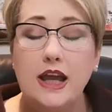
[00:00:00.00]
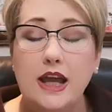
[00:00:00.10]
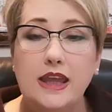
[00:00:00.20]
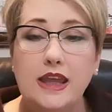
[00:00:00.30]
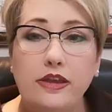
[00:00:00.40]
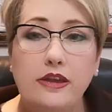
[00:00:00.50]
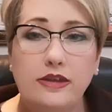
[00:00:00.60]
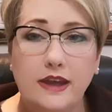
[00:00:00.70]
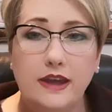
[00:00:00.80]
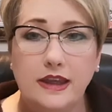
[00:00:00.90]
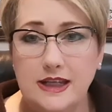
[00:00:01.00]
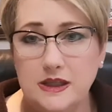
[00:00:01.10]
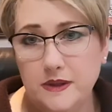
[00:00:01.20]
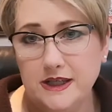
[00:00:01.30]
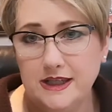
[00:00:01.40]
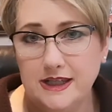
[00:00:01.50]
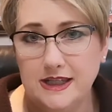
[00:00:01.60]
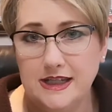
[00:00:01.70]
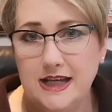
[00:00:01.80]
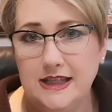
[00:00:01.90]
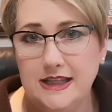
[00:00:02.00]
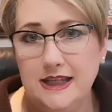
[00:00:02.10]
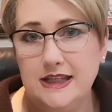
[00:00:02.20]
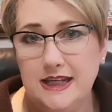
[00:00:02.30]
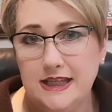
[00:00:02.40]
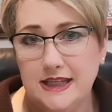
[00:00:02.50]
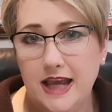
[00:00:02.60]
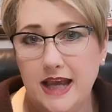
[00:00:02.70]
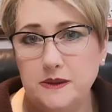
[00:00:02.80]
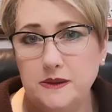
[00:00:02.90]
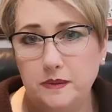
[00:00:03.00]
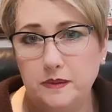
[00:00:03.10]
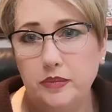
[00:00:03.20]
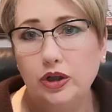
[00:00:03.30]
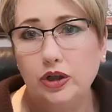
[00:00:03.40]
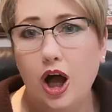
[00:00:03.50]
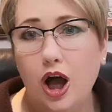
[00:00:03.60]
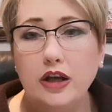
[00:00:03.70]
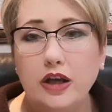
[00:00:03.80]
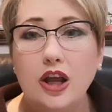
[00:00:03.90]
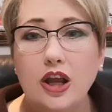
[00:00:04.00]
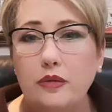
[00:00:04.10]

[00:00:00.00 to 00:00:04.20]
The other thing that his business does is he takes people on